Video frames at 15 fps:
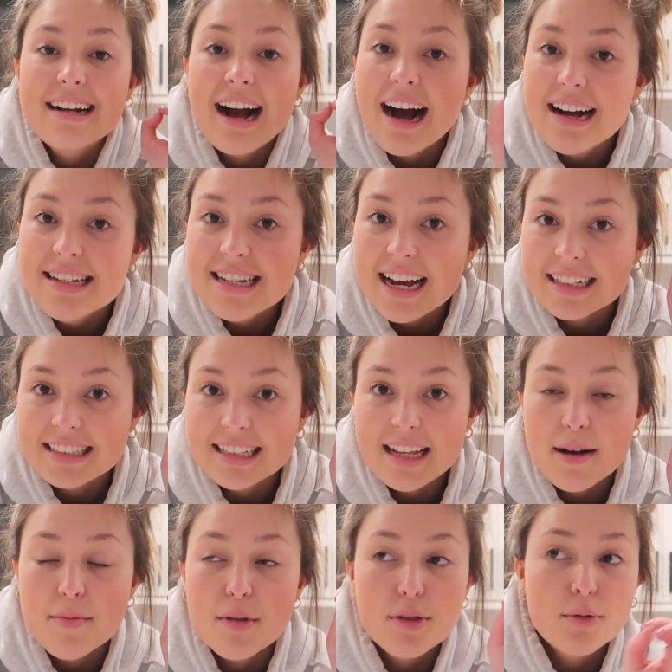contacted
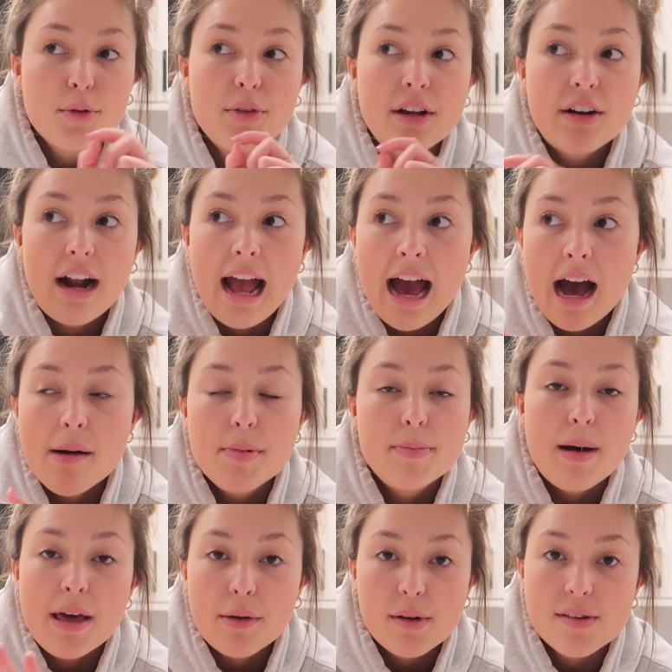them through their app.
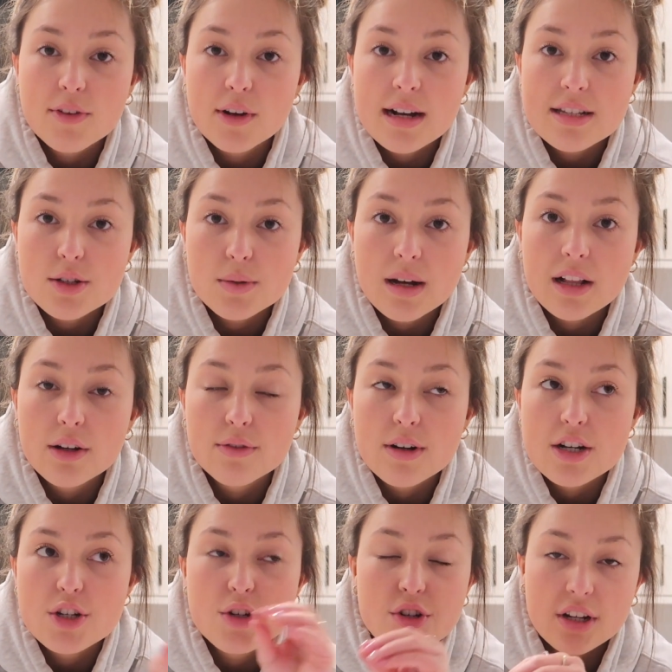By the way, if you guys do
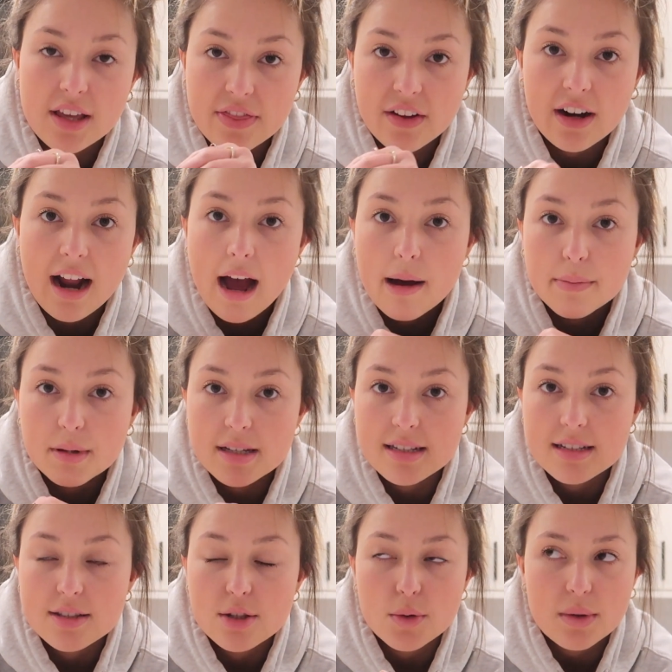HelloFresh, you should get their app because
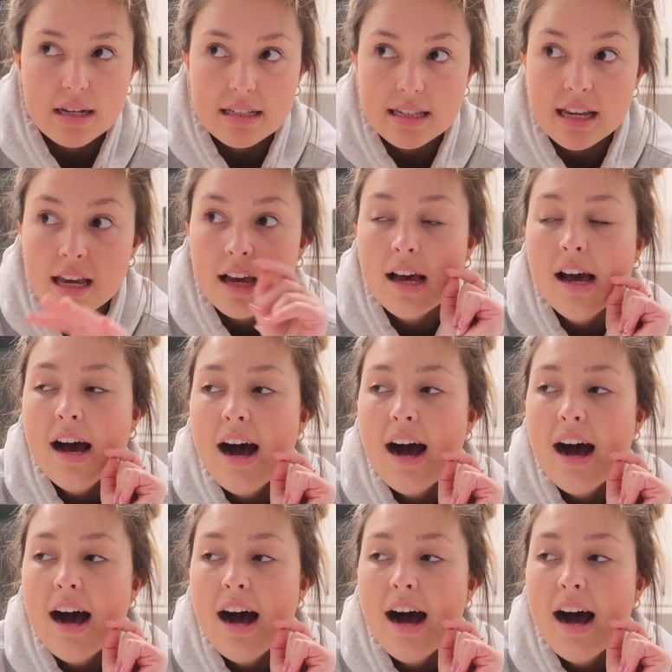it's so easy.